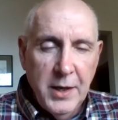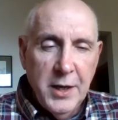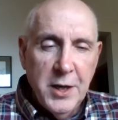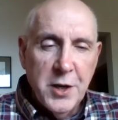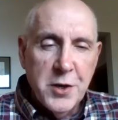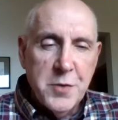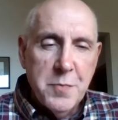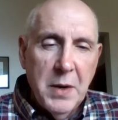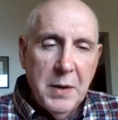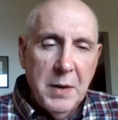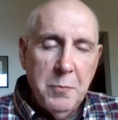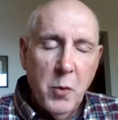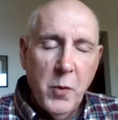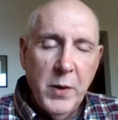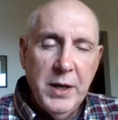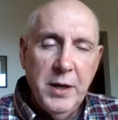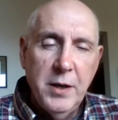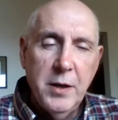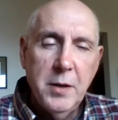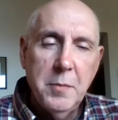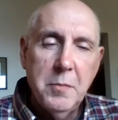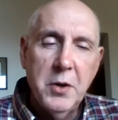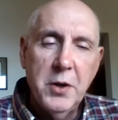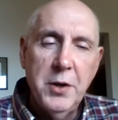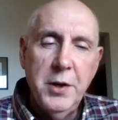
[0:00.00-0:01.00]
Here's my point
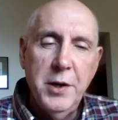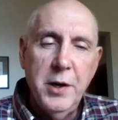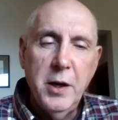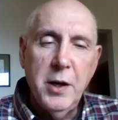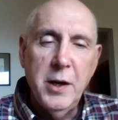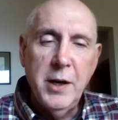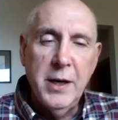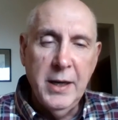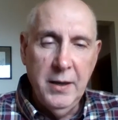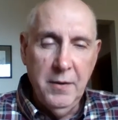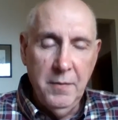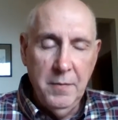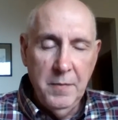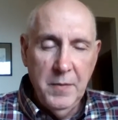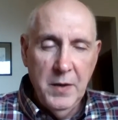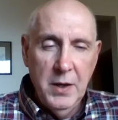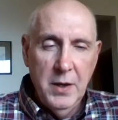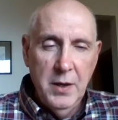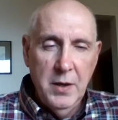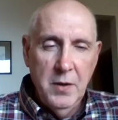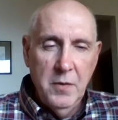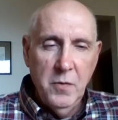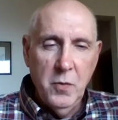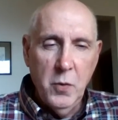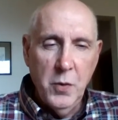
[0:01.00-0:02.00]
number 9
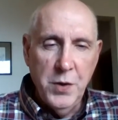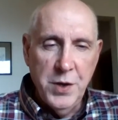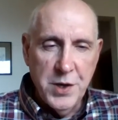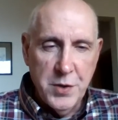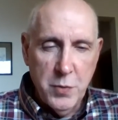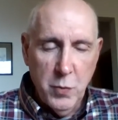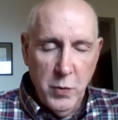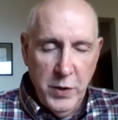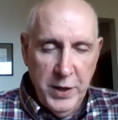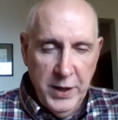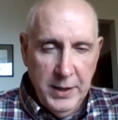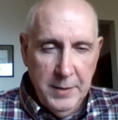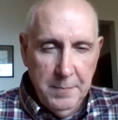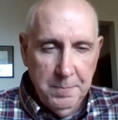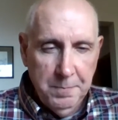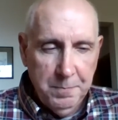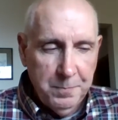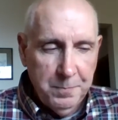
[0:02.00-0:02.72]
for this week.